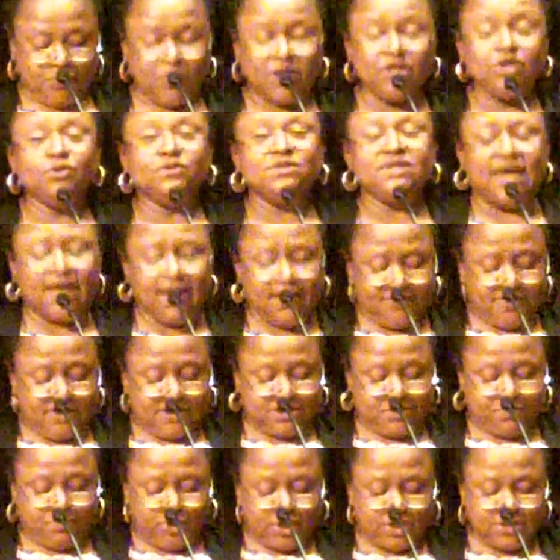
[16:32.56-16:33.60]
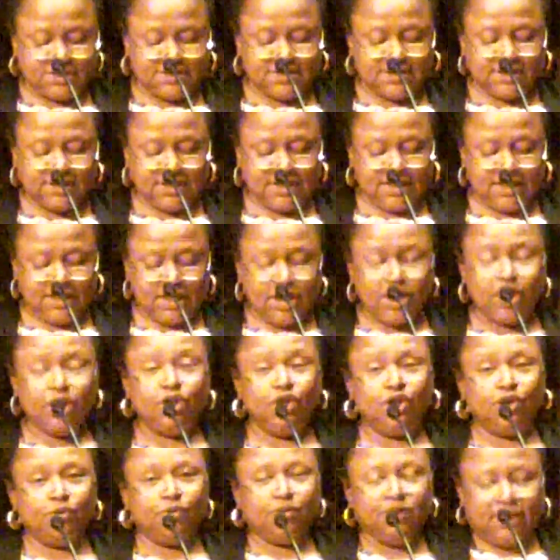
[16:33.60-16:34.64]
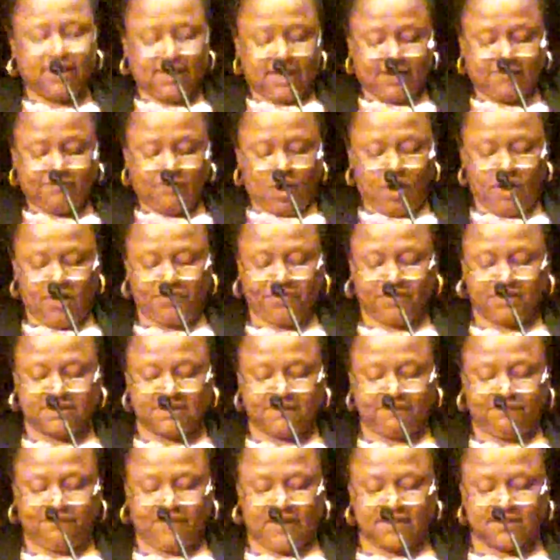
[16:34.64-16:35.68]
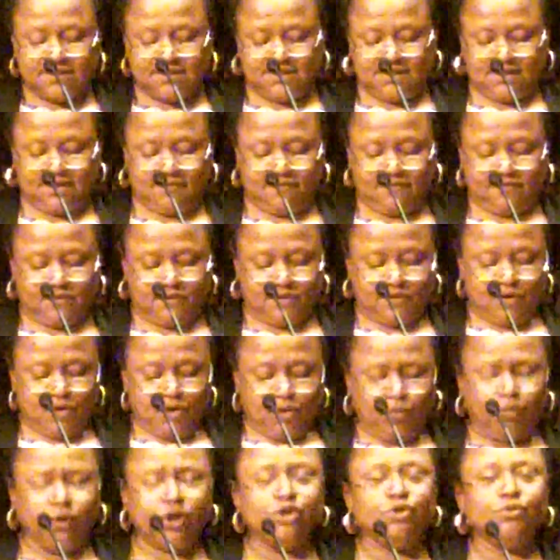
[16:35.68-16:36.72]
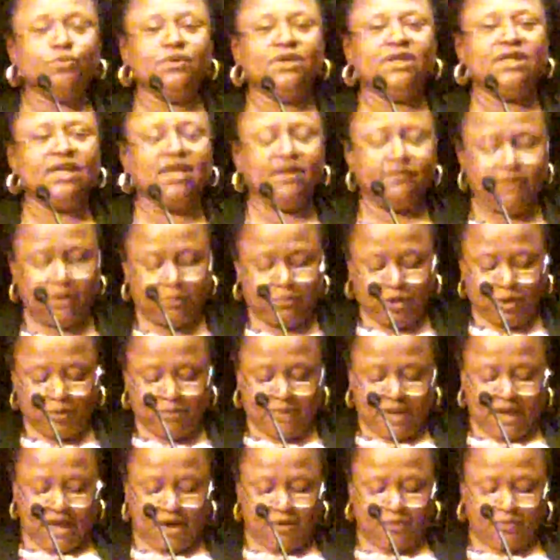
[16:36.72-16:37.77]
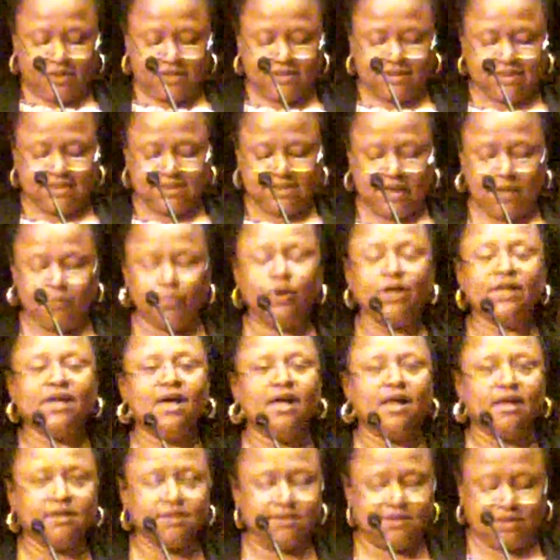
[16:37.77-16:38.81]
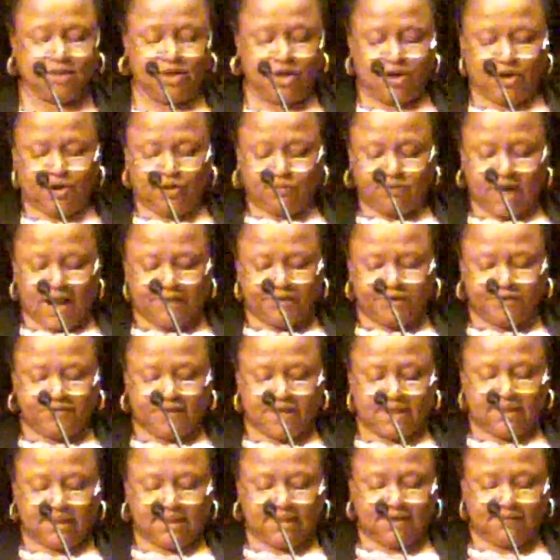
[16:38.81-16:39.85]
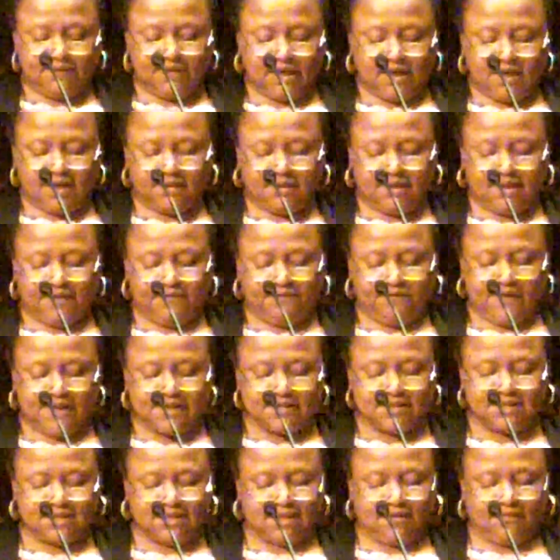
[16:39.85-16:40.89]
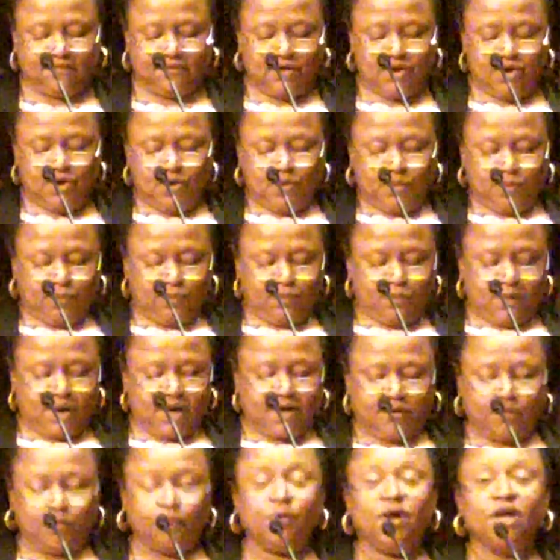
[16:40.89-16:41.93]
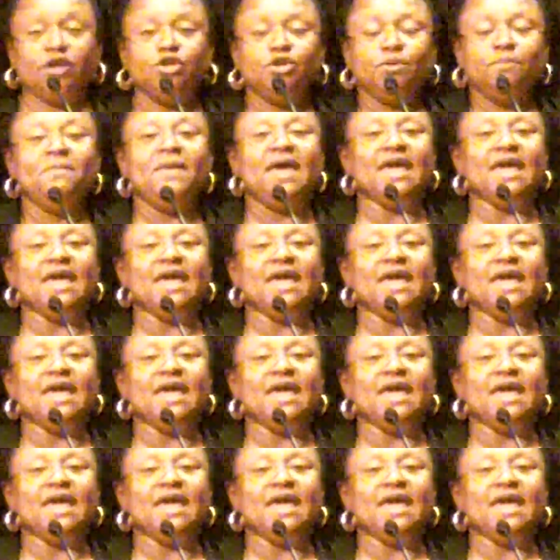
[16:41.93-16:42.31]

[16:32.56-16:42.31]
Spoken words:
When you take things personally, you live on the defensive, where you give up your power to someone else, rather than living on the offensive, where you